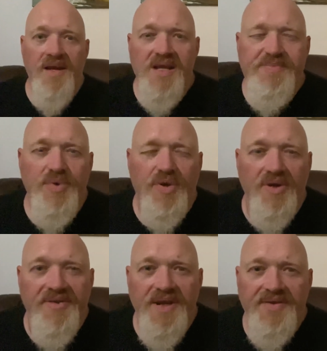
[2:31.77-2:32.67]
his book
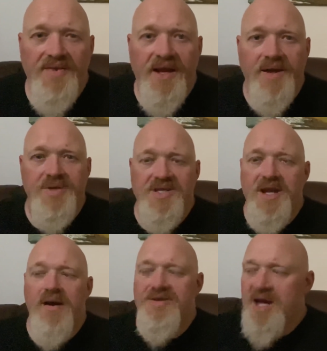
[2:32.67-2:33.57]
on the 5 love languages,
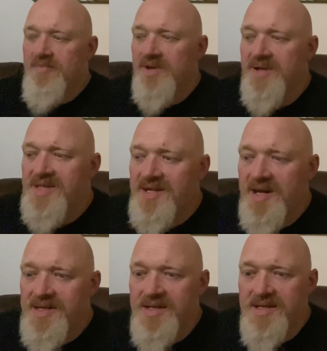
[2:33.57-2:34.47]
Gary Chapman
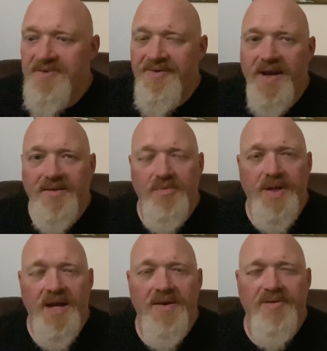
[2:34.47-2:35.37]
discusses the fact that
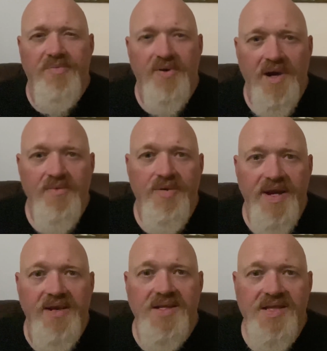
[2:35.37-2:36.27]
we have a
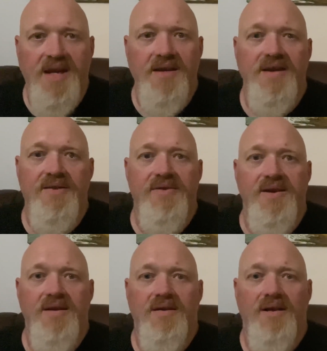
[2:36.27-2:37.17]
primary and a
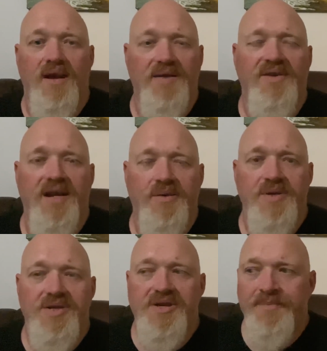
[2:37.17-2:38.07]
secondary love
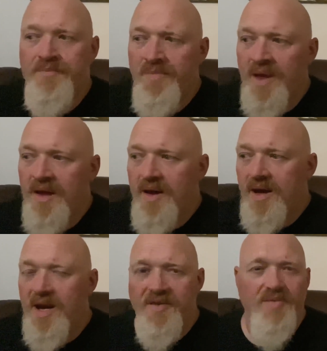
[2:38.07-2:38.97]
language.
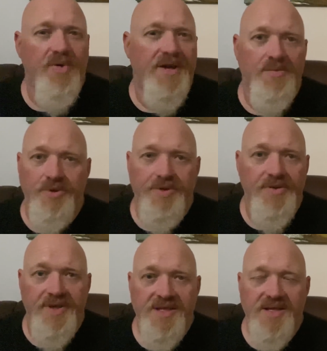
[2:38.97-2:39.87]
And everybody will
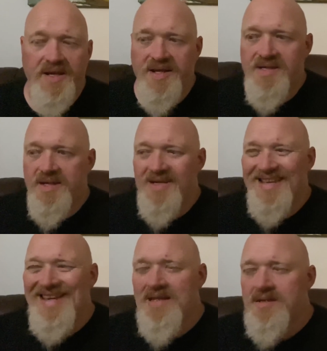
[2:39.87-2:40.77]
do this. And it's
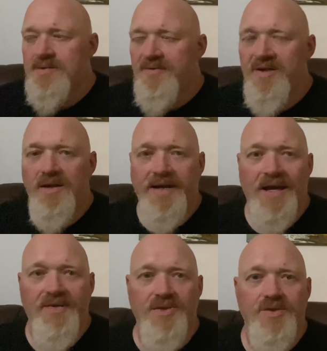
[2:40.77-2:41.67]
akin to, if you like,
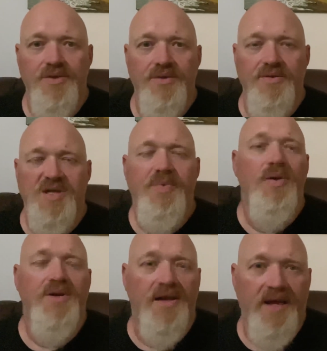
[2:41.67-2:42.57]
having 2
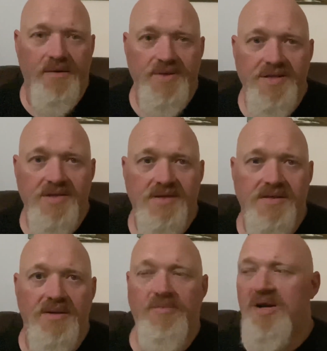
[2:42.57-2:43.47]
spoken languages.
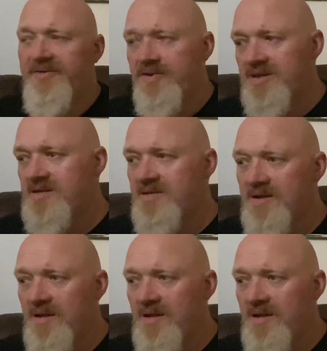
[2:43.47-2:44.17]
So my first